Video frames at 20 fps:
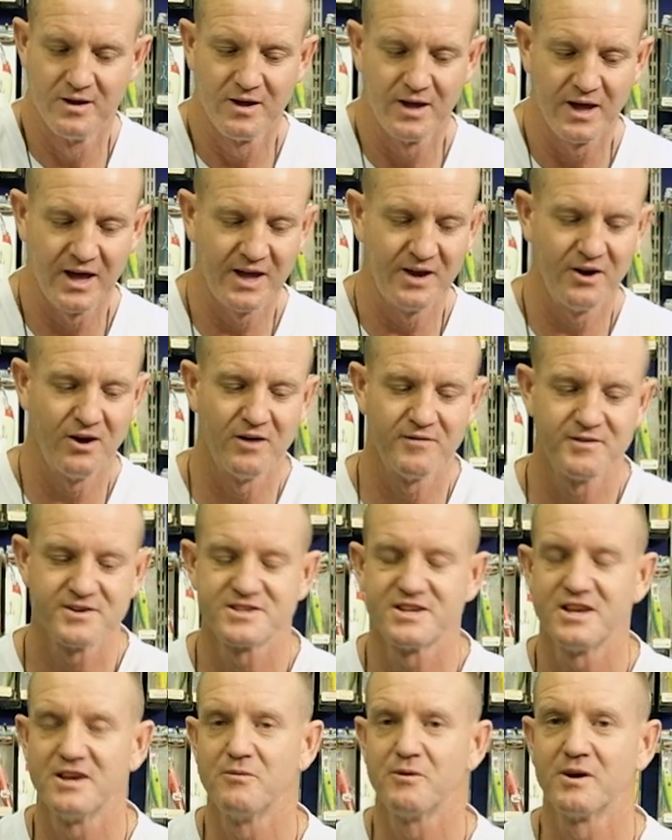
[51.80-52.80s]
And
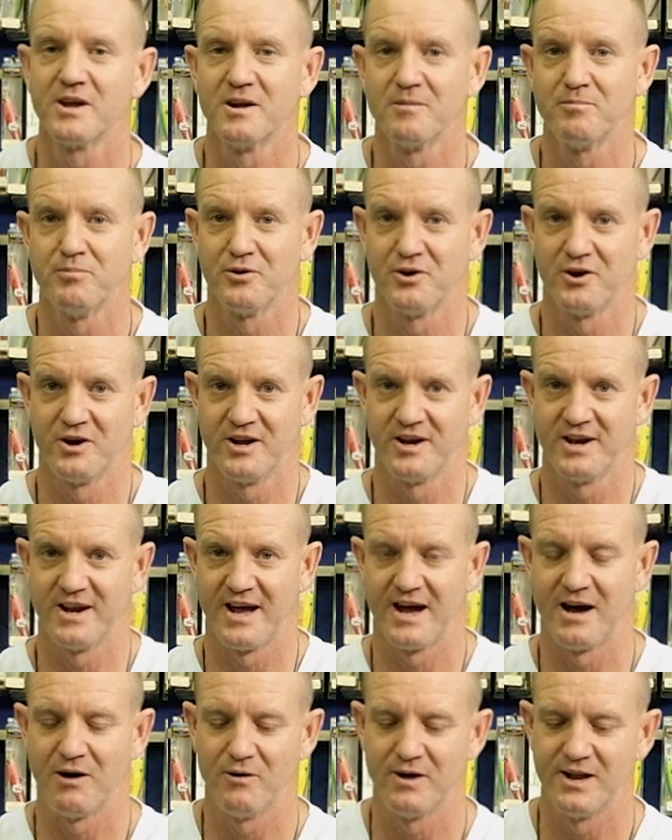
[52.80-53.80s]
obviously we're going to put on
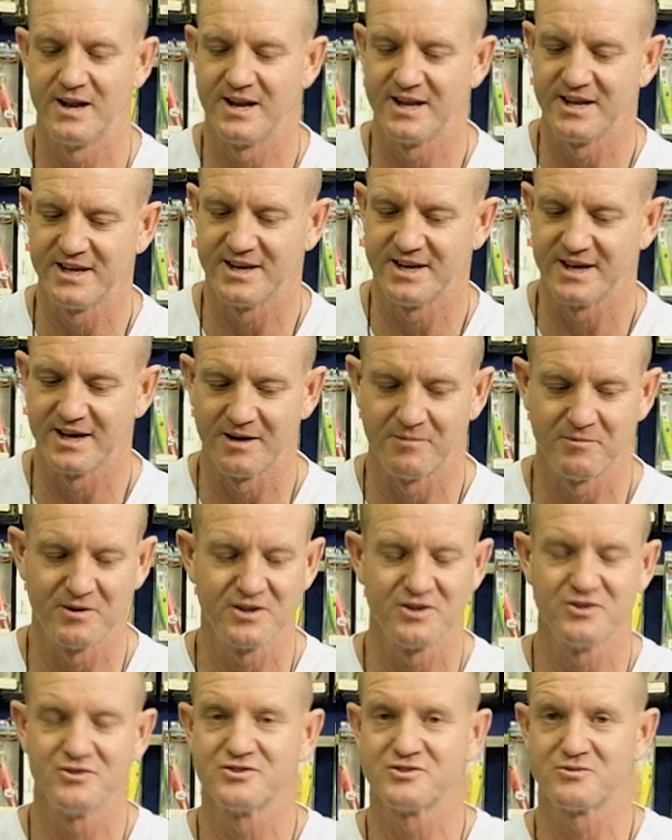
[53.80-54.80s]
our leader. I'm
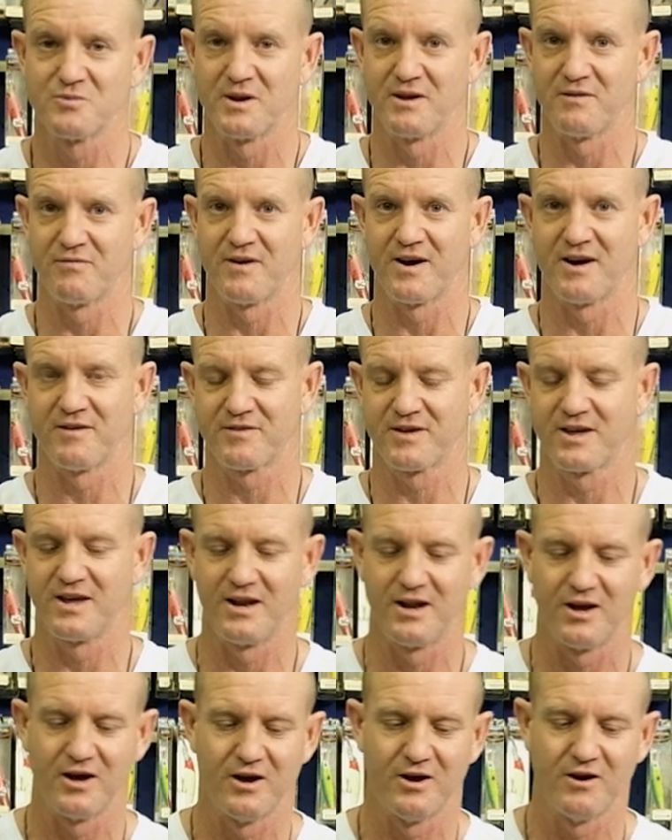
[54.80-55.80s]
going to use twenty-five
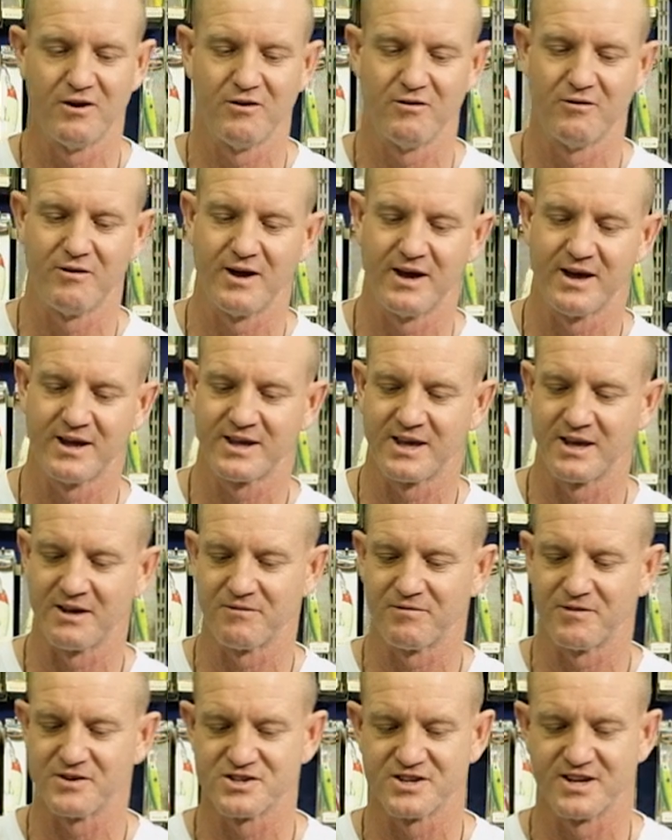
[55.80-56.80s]
kilo uh,
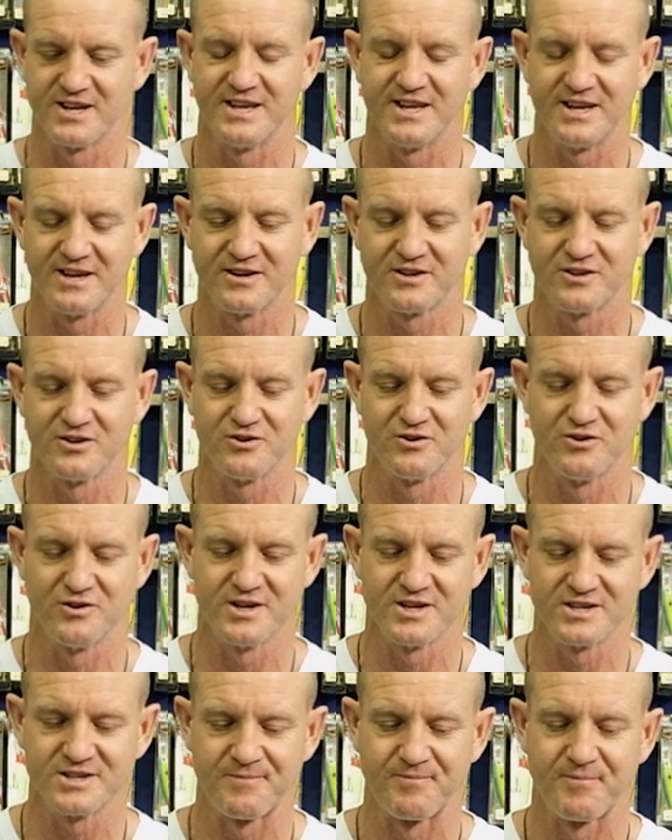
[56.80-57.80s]
Kingfisher leader to do
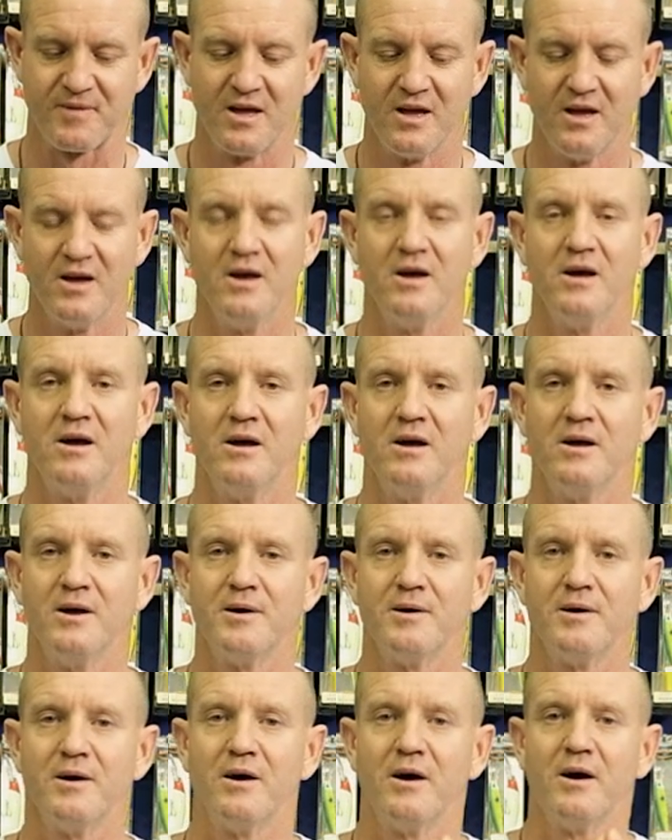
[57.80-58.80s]
this.
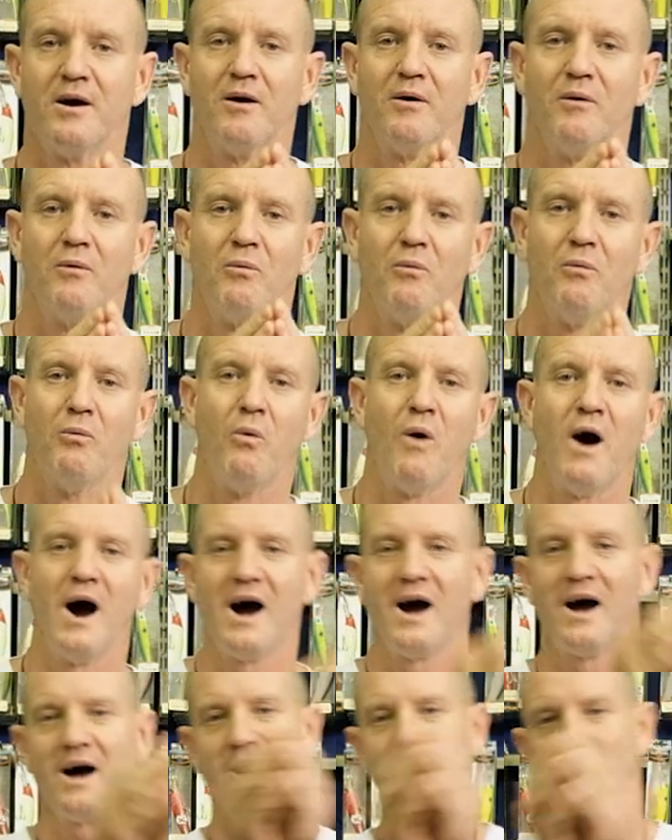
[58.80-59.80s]

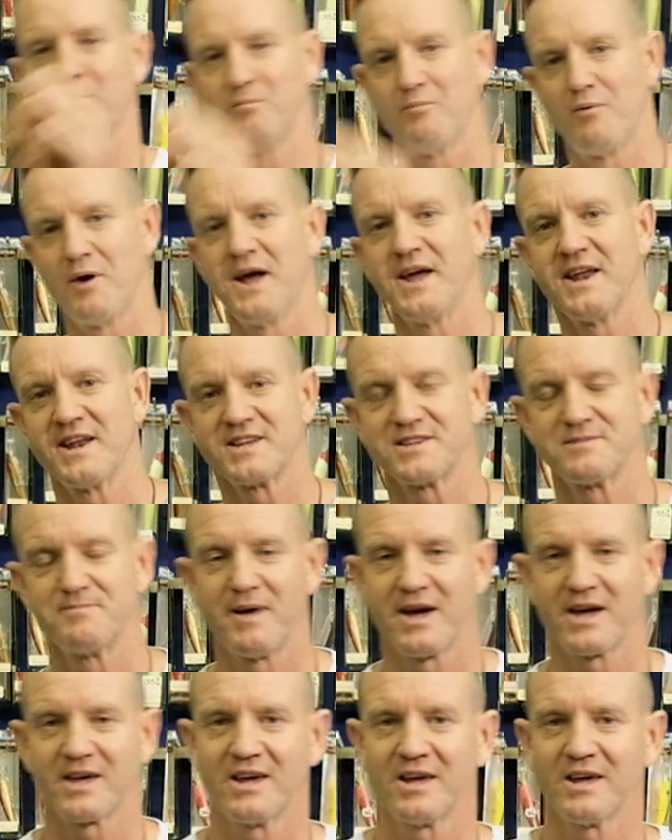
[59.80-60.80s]
Why braid is
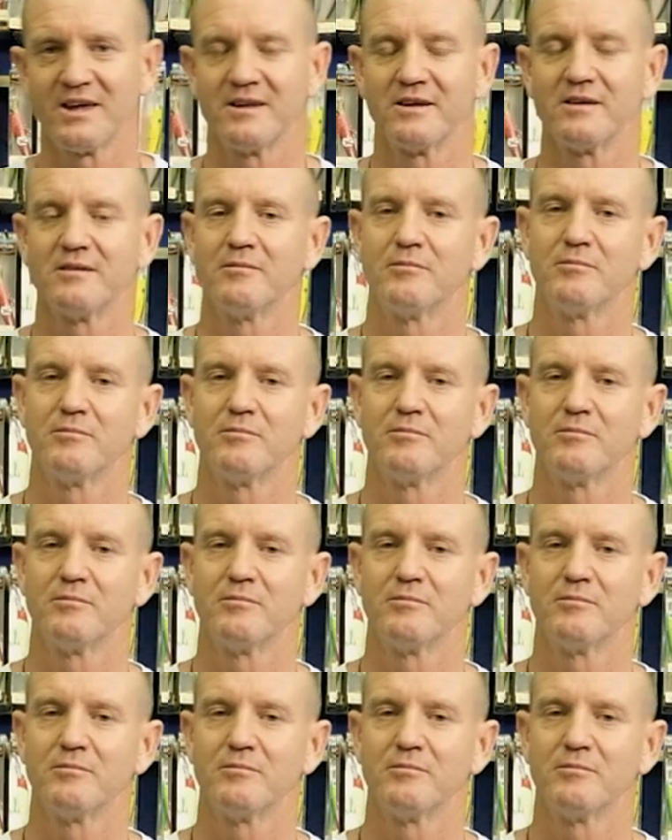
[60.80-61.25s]
backing?